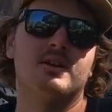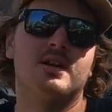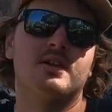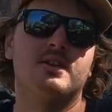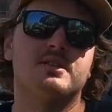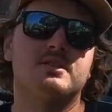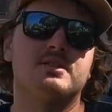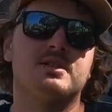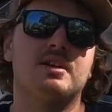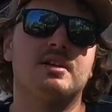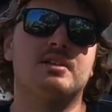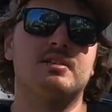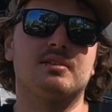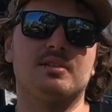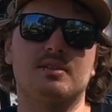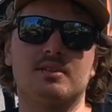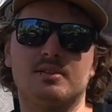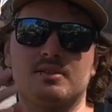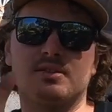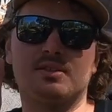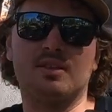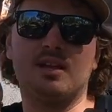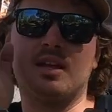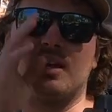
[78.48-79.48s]
about the tent.
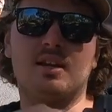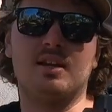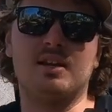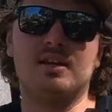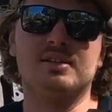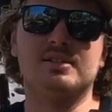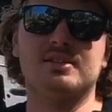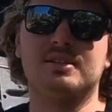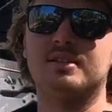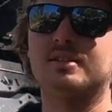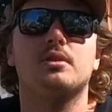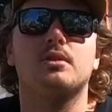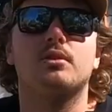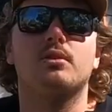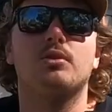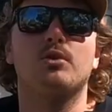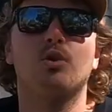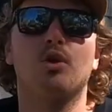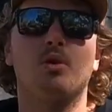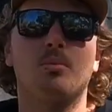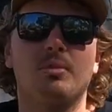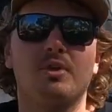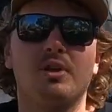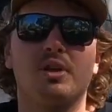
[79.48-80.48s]
It's that easy.
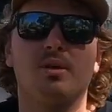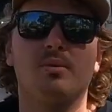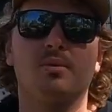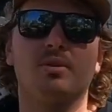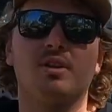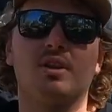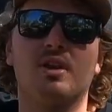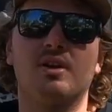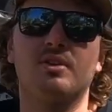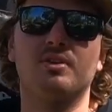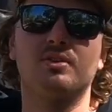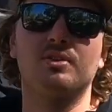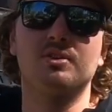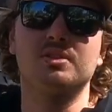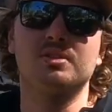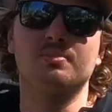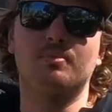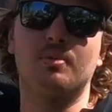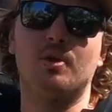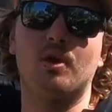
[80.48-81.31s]
Normally we don't use